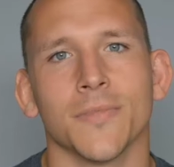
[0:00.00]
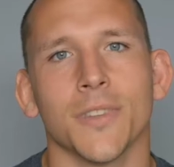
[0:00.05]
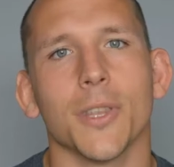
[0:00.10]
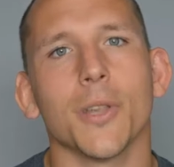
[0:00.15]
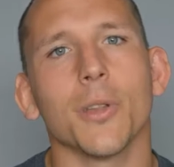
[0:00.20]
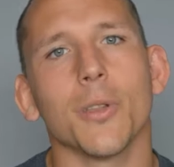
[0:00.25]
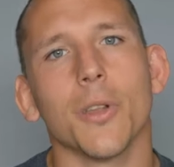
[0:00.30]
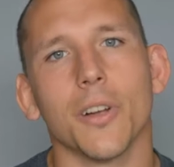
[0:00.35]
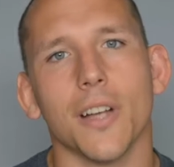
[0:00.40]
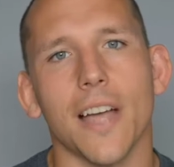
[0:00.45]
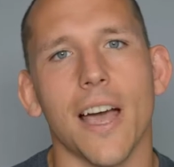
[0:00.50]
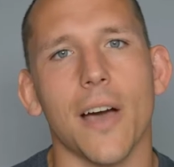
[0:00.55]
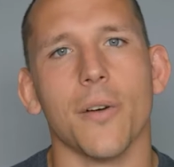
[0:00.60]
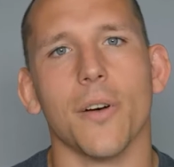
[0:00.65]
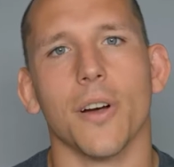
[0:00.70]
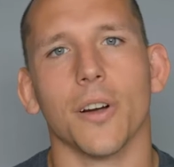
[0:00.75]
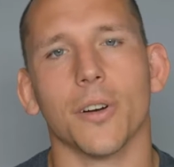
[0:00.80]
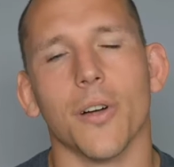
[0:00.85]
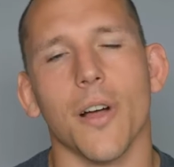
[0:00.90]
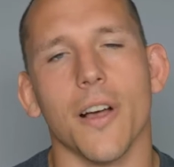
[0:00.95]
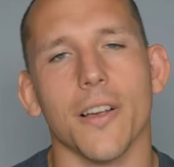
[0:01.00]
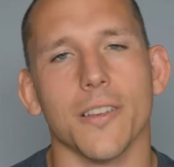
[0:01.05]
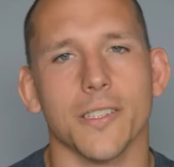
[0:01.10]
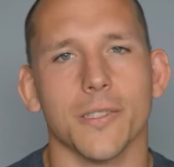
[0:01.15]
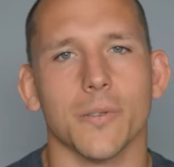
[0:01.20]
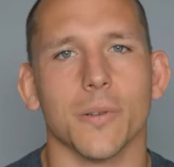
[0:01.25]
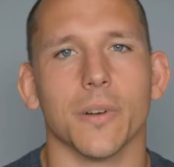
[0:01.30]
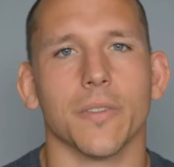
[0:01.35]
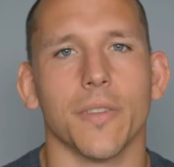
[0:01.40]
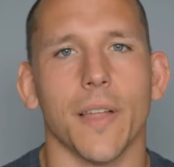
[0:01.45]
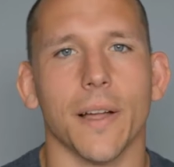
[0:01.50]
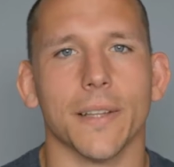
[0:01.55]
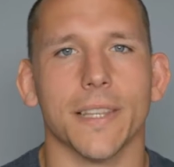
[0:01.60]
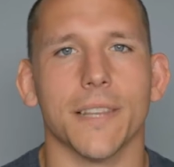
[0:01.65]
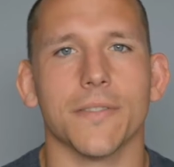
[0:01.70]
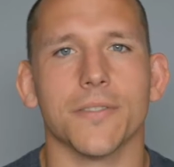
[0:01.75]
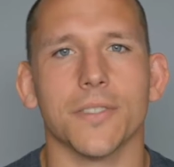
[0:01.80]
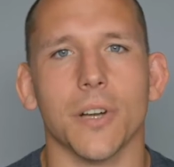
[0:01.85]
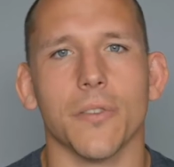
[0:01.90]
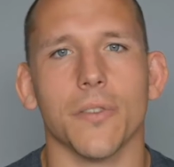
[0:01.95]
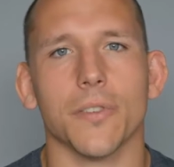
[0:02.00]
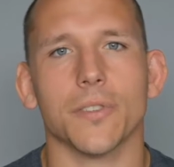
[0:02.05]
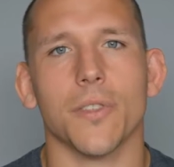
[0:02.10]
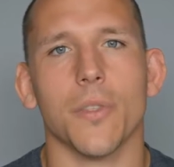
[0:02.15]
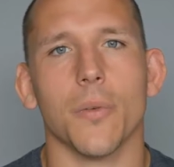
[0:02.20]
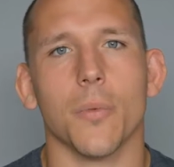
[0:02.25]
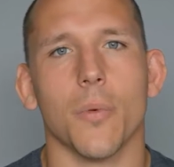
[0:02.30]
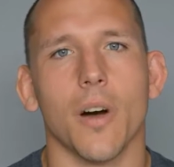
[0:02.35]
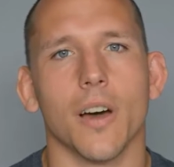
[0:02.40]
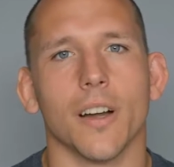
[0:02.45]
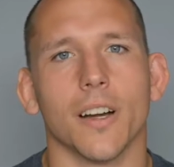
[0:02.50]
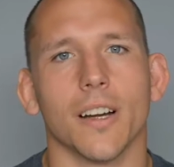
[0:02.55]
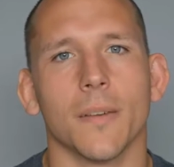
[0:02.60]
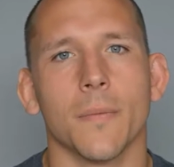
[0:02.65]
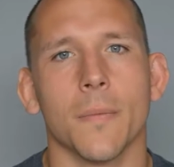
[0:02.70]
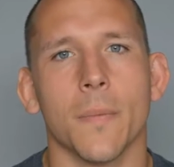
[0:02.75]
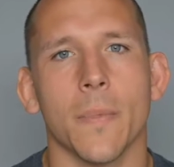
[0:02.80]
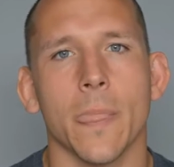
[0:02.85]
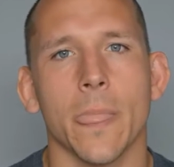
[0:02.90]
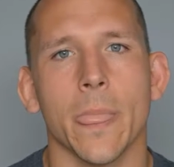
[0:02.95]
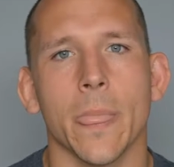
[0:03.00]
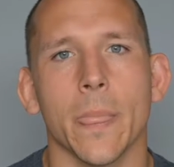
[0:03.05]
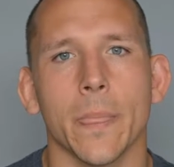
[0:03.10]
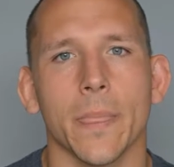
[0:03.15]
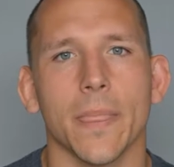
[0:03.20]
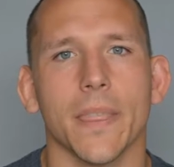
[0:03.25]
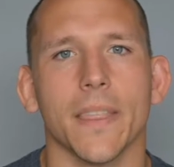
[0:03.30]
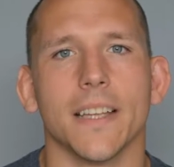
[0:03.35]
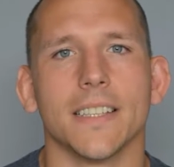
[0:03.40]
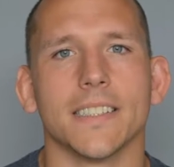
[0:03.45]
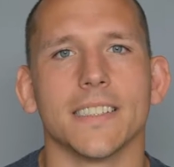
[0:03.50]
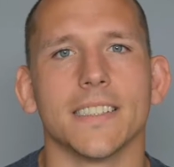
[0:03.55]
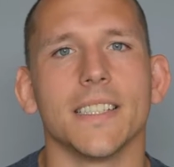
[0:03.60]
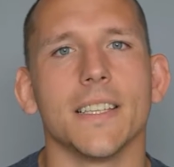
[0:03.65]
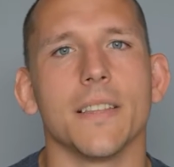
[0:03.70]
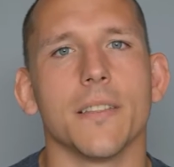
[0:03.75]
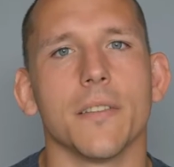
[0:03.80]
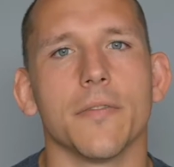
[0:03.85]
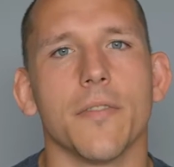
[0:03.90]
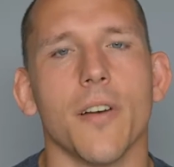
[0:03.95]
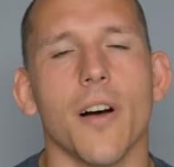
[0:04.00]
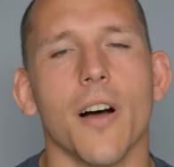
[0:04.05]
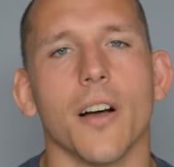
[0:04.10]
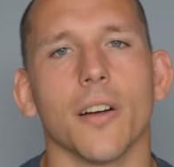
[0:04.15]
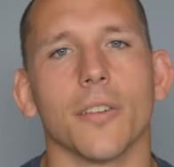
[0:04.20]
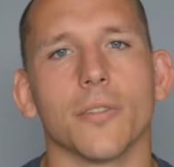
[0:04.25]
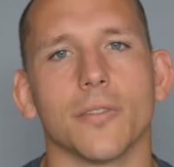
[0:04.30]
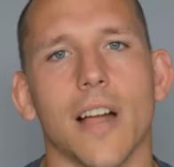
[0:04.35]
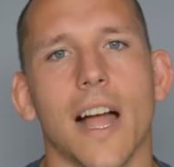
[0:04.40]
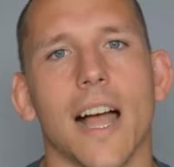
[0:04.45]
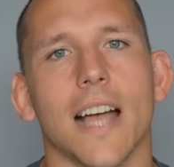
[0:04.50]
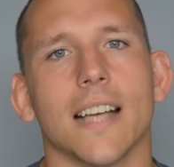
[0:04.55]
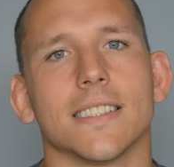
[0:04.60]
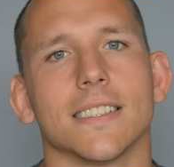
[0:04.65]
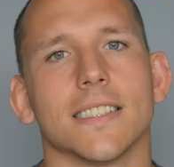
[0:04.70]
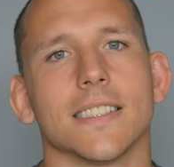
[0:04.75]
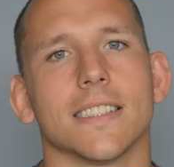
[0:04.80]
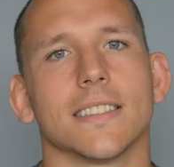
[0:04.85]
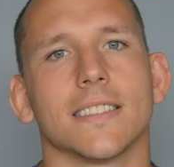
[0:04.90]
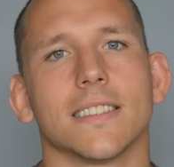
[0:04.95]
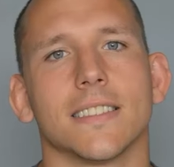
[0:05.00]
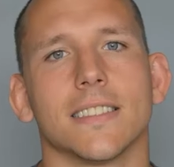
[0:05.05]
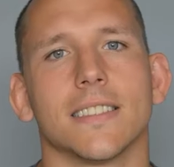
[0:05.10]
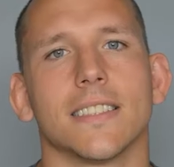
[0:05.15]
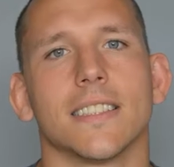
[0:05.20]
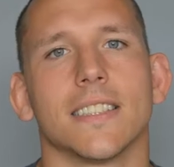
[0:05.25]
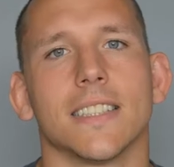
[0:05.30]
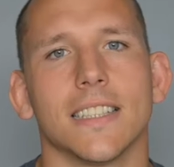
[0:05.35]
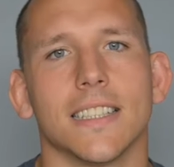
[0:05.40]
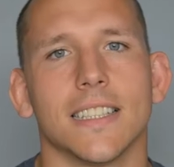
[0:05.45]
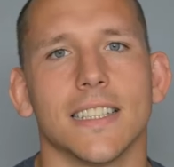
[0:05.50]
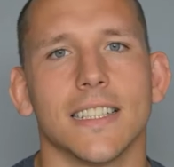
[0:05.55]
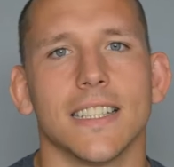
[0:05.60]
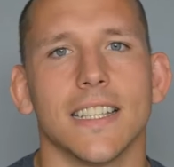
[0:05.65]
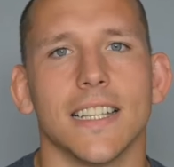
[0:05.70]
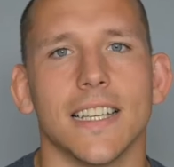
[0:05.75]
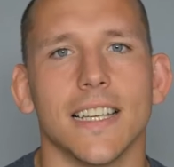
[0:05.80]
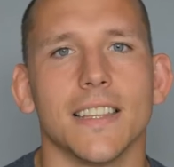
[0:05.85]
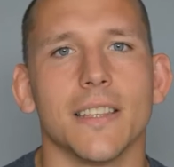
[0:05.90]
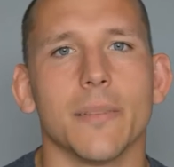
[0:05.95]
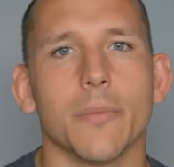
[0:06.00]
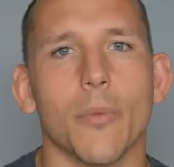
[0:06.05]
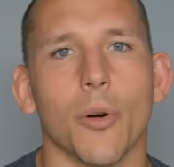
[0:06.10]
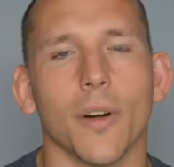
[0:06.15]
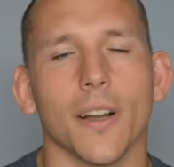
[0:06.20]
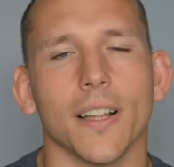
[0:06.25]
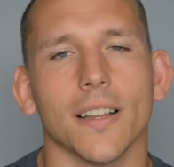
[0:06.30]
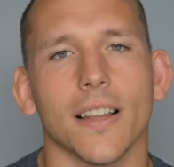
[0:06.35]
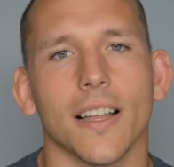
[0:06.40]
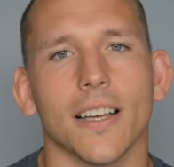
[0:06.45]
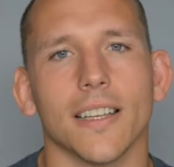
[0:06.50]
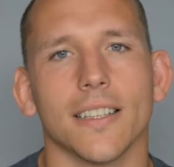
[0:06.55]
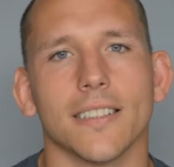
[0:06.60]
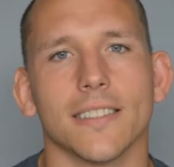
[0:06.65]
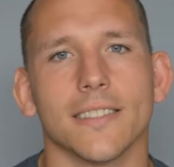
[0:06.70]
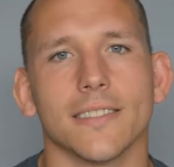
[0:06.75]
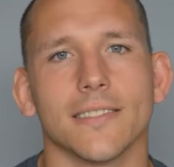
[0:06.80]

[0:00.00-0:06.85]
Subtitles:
You look out across the reflective surface of the water and see the fog rising in the morning light.